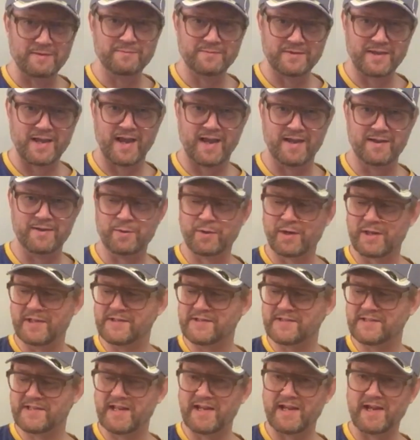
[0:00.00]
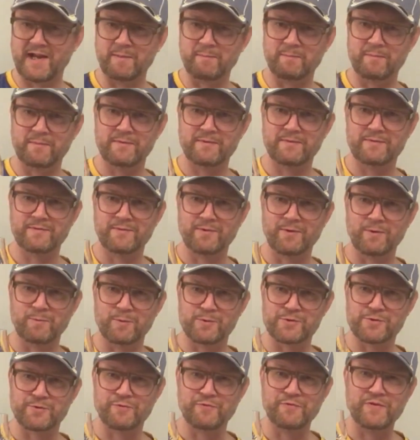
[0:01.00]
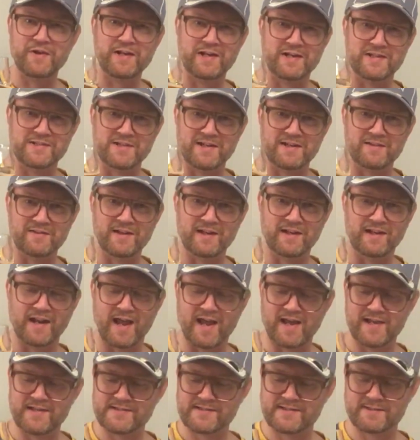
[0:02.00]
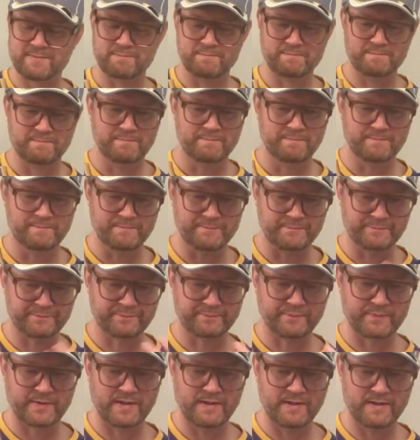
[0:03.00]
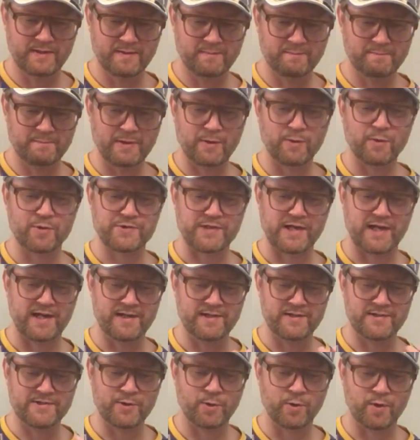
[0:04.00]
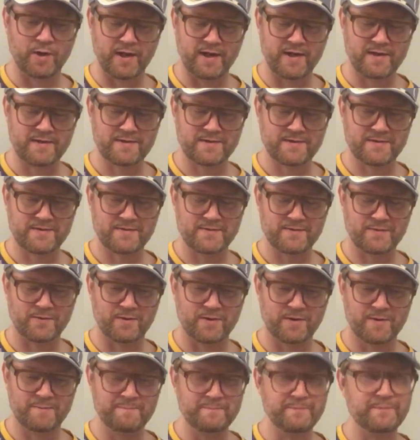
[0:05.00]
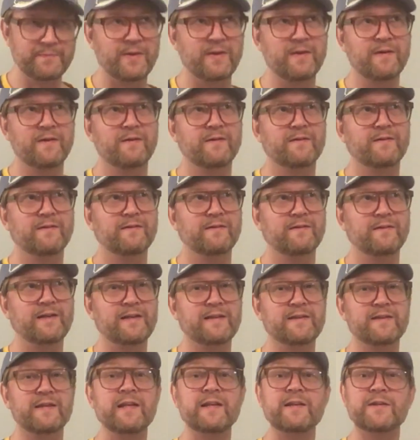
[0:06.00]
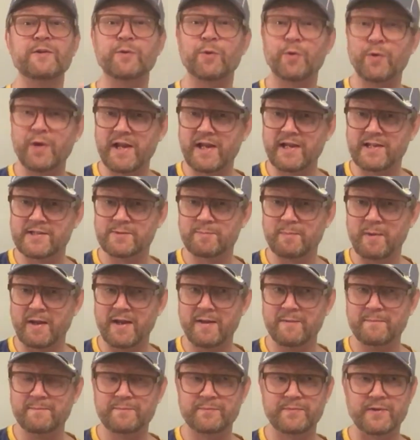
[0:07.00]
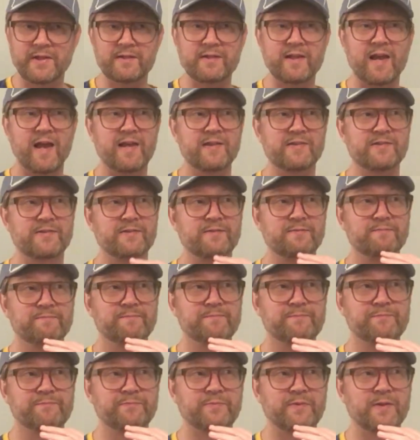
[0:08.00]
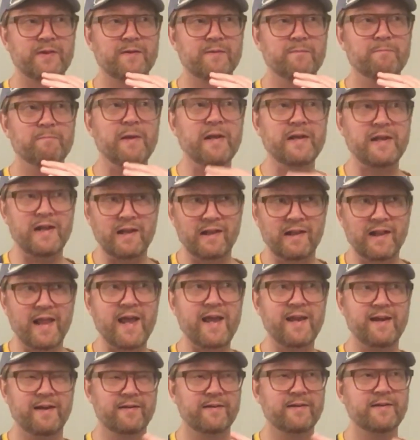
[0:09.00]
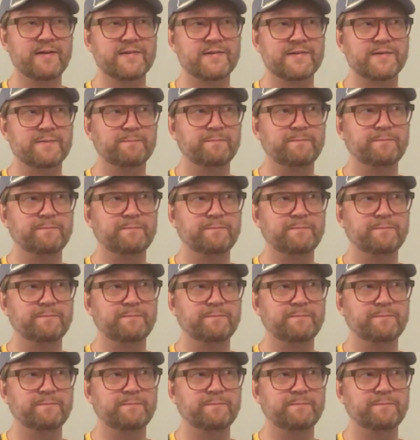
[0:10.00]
Yeah, you can see I'm almost finishing the glass because I enjoy it, or it intrigues me. It has many layers.